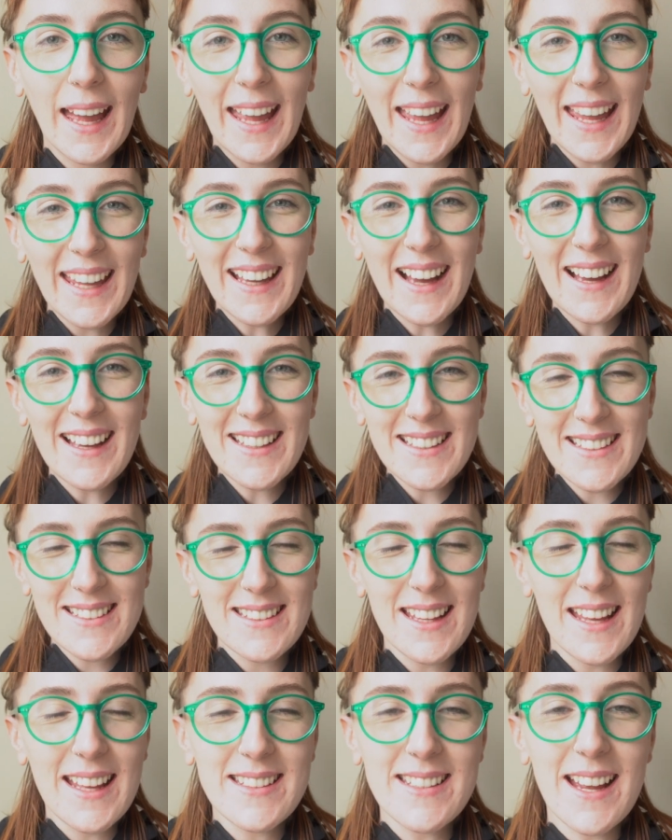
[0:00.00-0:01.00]
Hey
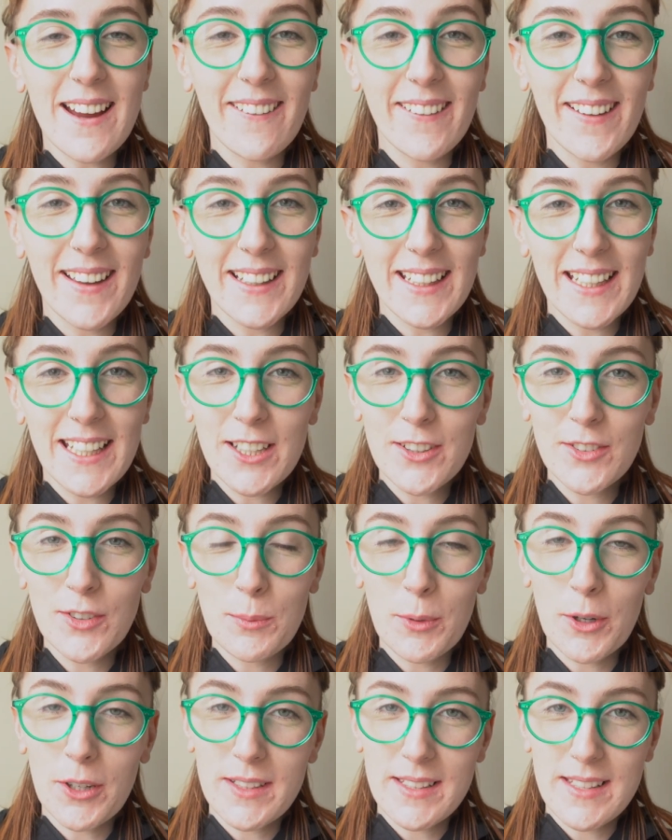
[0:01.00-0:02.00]
guys, it's Ariana here
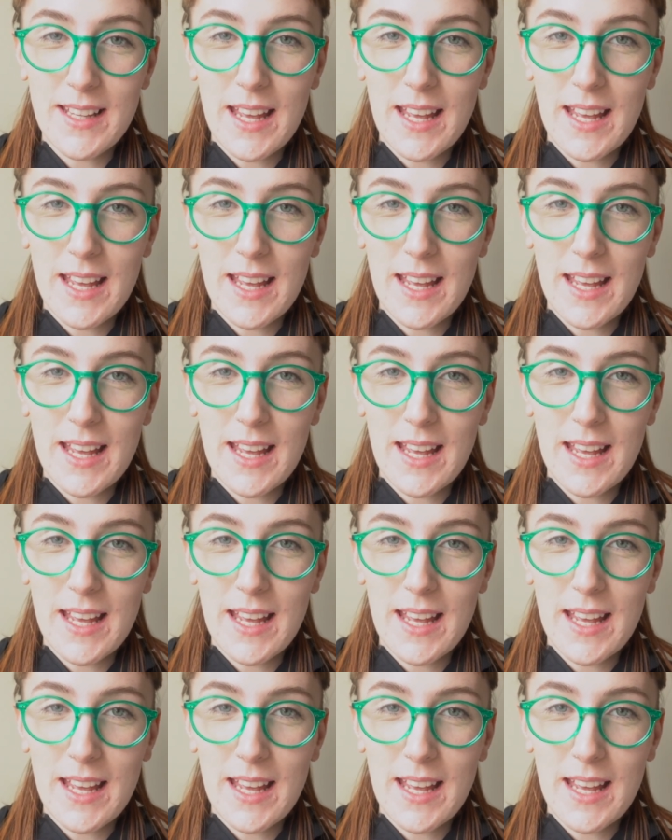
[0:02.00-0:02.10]
from Earth's